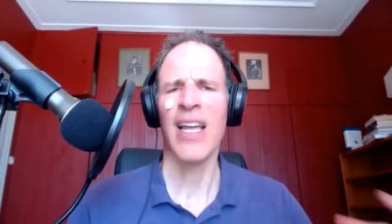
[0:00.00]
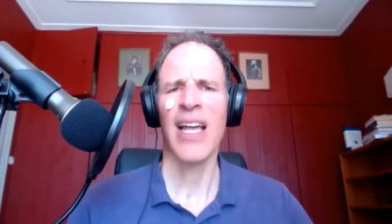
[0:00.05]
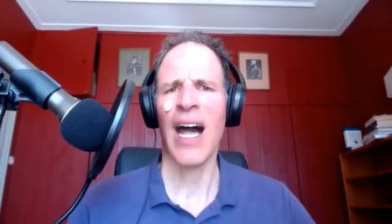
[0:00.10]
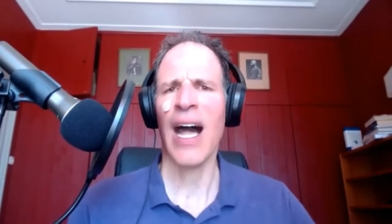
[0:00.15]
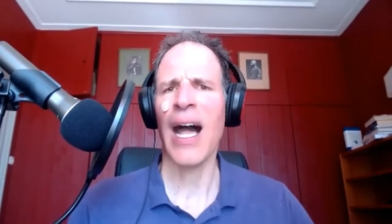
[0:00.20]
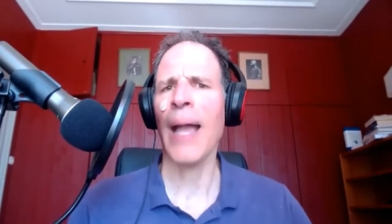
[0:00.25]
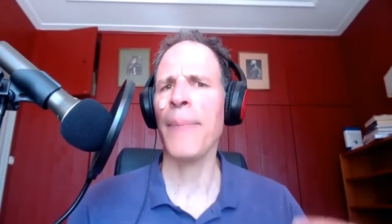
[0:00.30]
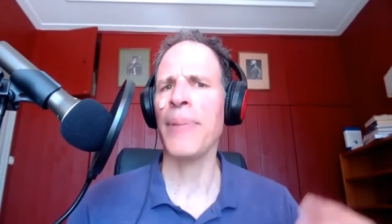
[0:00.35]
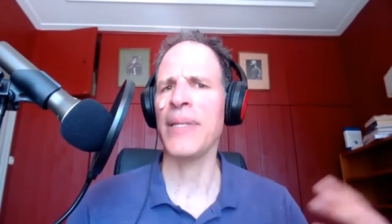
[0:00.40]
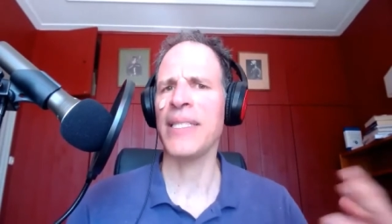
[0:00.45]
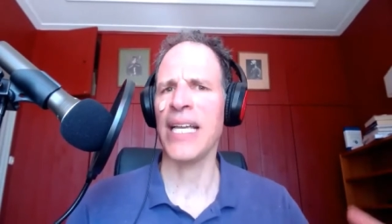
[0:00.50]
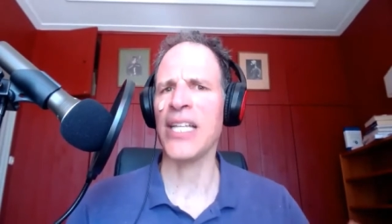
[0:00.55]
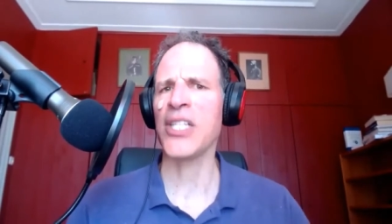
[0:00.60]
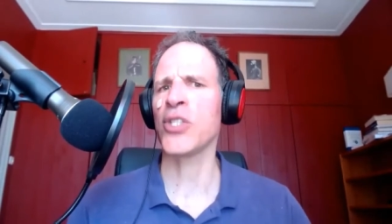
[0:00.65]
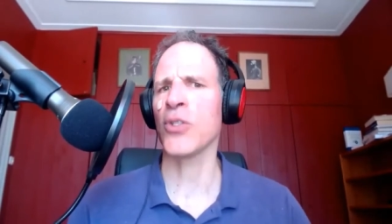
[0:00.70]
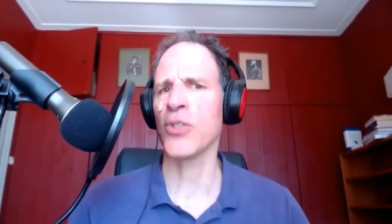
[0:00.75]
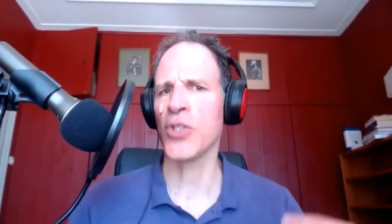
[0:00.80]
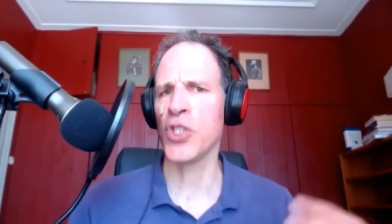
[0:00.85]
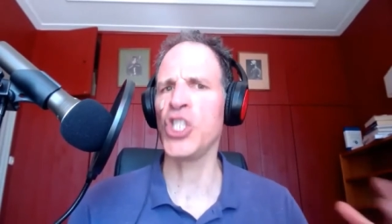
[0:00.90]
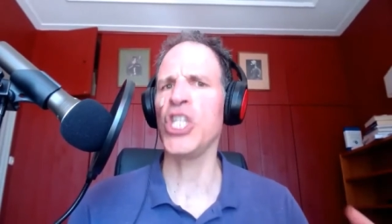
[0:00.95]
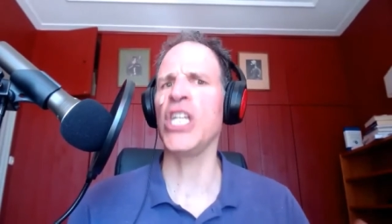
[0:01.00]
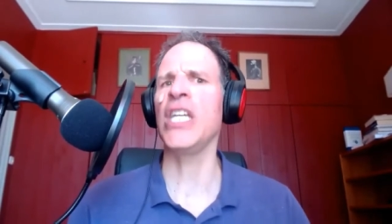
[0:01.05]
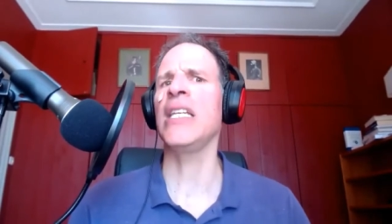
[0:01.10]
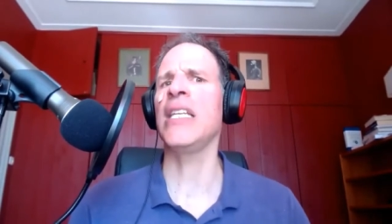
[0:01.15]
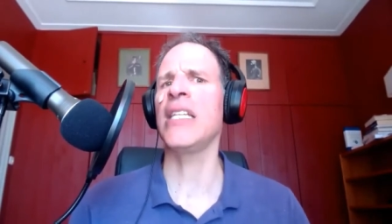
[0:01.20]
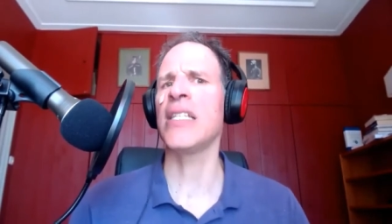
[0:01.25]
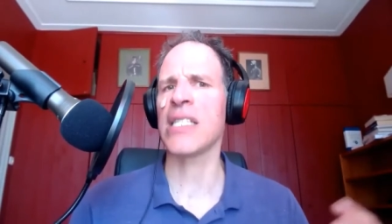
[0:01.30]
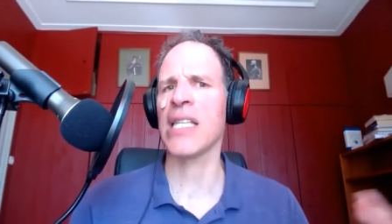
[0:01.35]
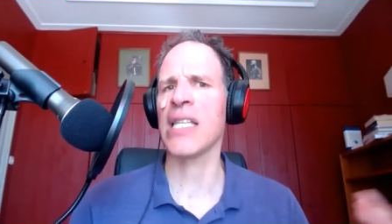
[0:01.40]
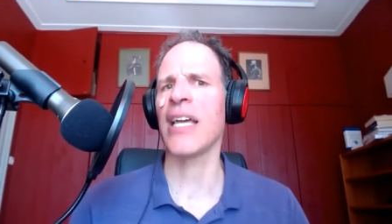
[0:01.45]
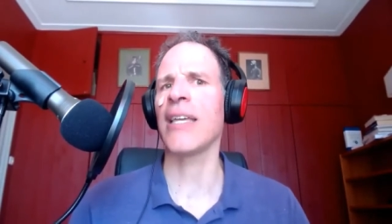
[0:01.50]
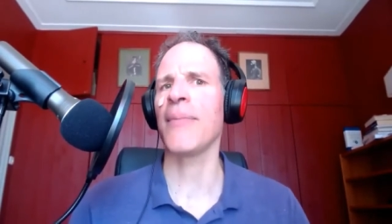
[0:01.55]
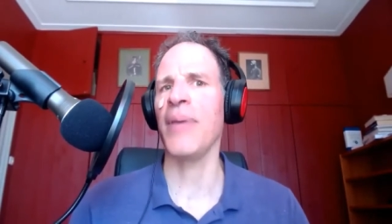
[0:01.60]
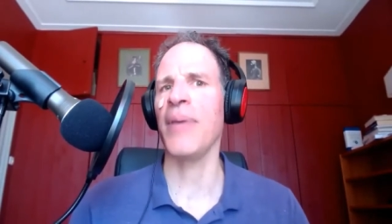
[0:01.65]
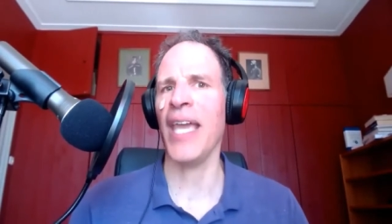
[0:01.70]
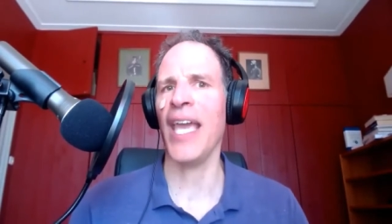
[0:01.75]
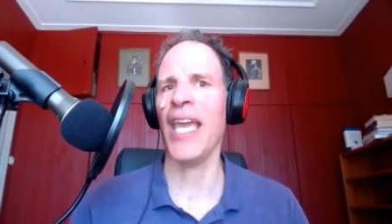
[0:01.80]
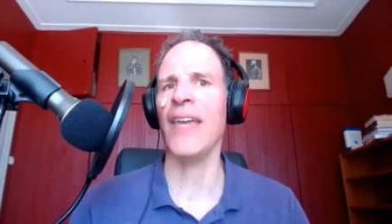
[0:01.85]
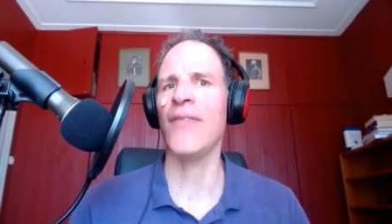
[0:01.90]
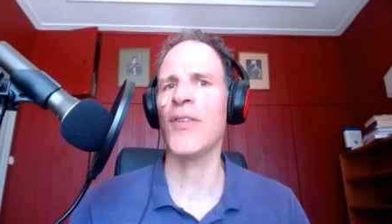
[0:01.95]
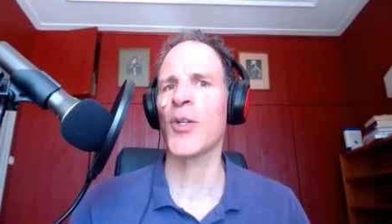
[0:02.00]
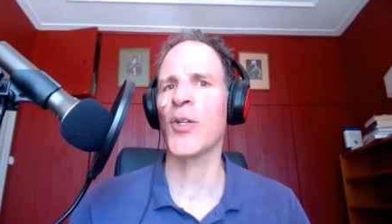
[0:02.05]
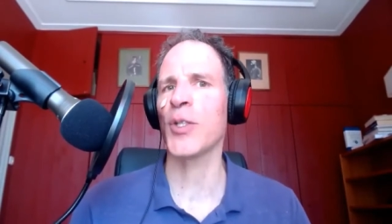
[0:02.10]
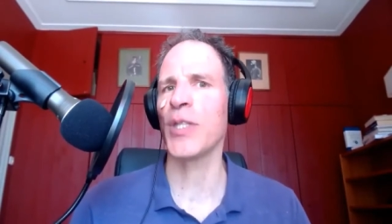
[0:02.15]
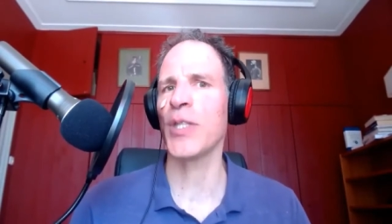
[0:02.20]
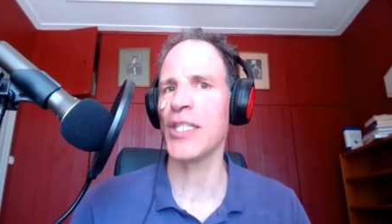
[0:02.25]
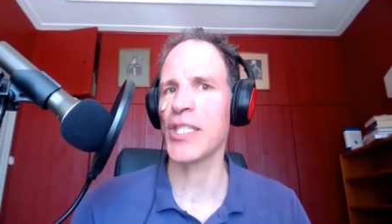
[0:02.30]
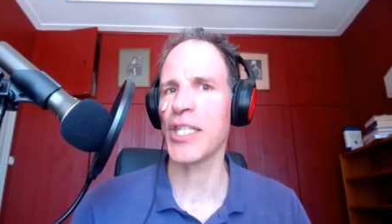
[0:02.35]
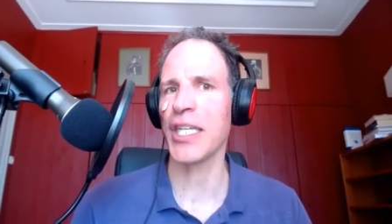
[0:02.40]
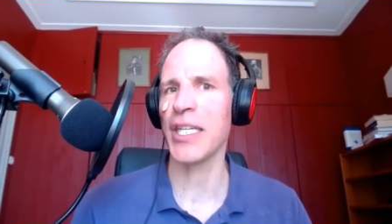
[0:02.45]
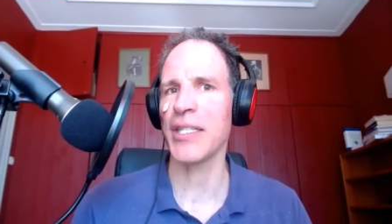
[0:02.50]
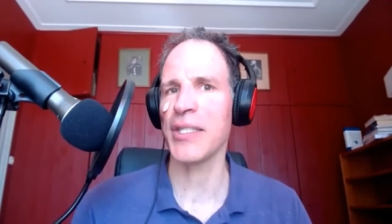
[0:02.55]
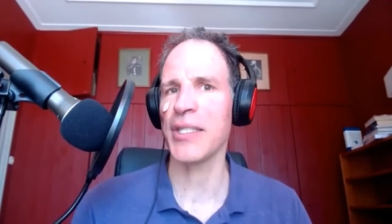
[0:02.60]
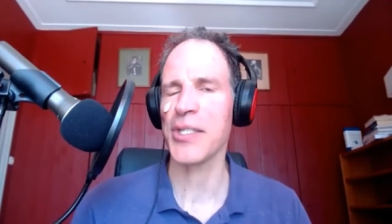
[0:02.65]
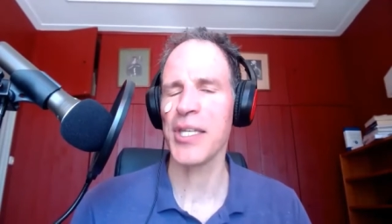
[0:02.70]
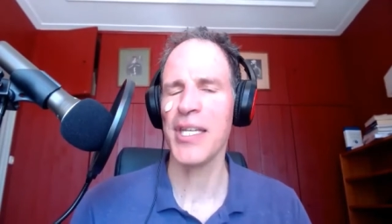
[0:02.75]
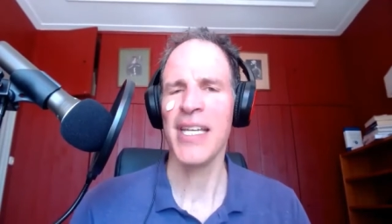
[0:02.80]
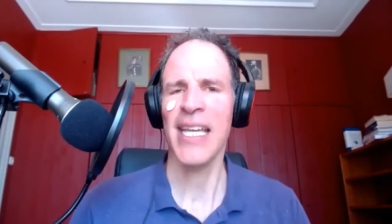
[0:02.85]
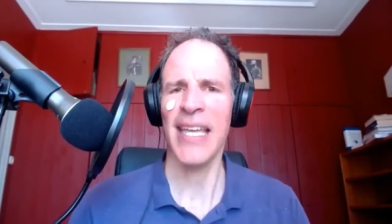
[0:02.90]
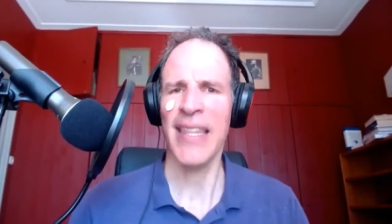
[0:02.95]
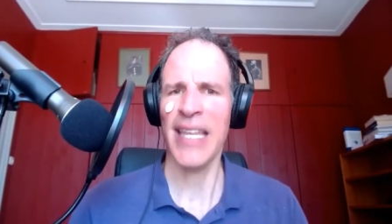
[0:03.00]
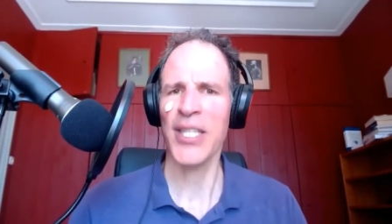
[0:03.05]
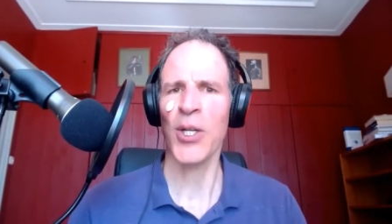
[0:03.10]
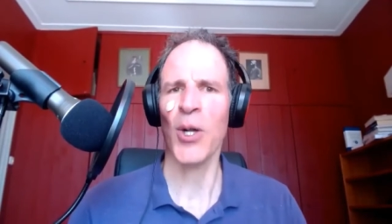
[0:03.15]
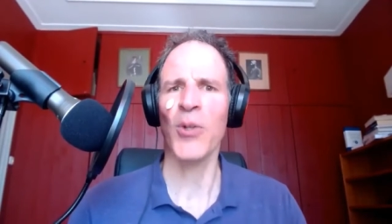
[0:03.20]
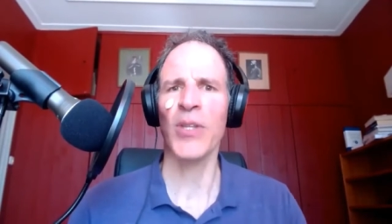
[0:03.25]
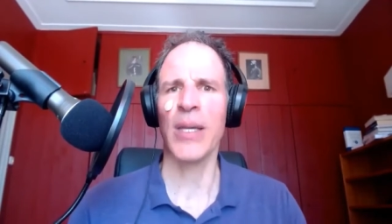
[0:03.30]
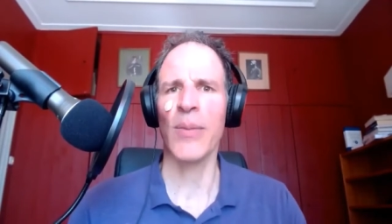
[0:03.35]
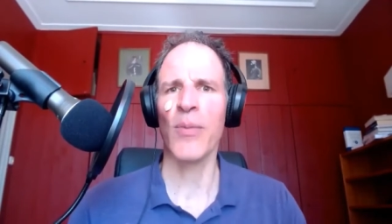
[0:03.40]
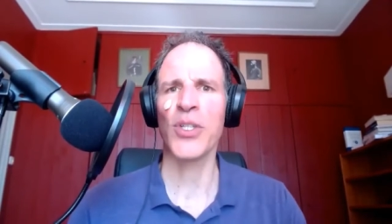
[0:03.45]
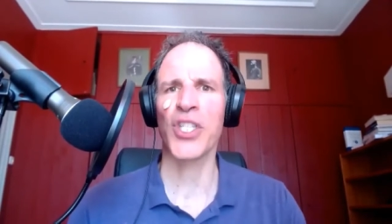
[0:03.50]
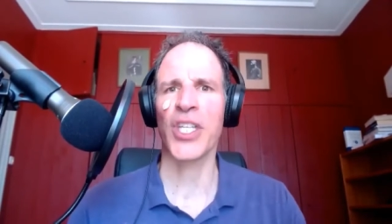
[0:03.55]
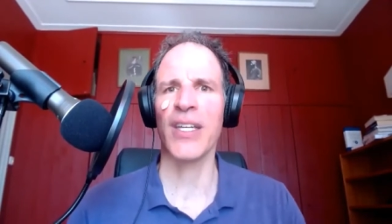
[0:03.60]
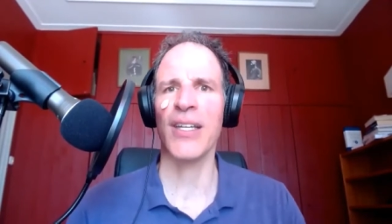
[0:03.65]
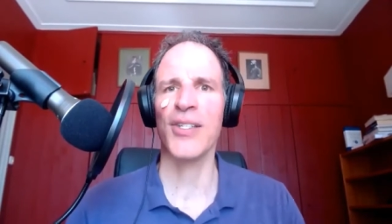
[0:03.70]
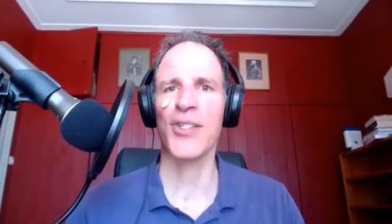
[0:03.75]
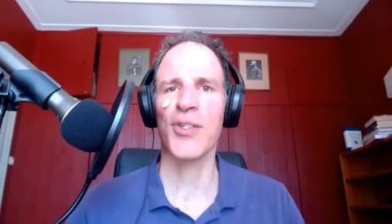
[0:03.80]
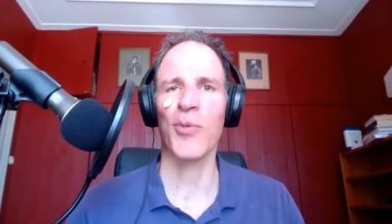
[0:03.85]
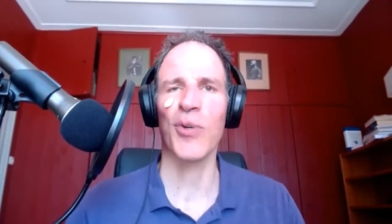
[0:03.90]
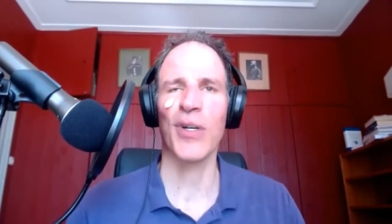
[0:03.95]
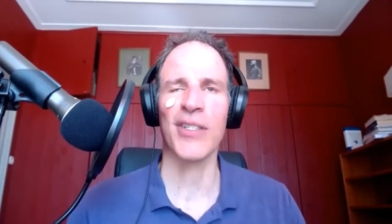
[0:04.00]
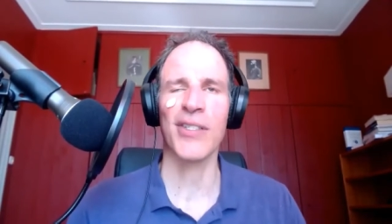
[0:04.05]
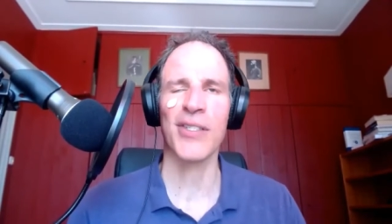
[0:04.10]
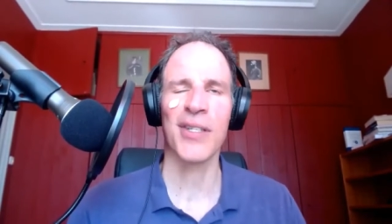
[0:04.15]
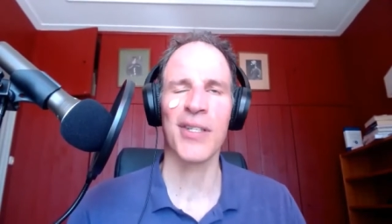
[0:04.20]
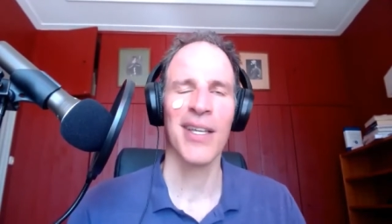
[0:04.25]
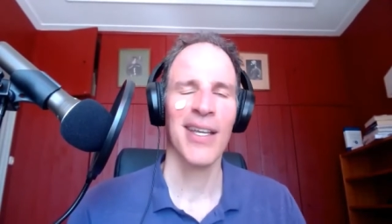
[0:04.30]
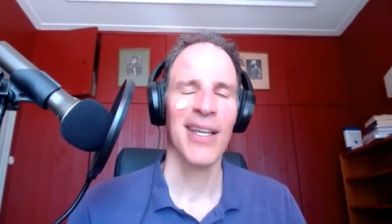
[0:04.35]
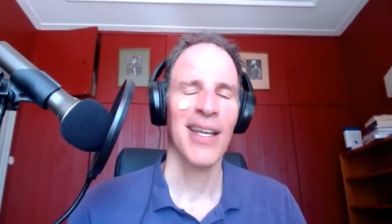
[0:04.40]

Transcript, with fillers: high potential genius like behavior in these kids. And they told them which kids it was.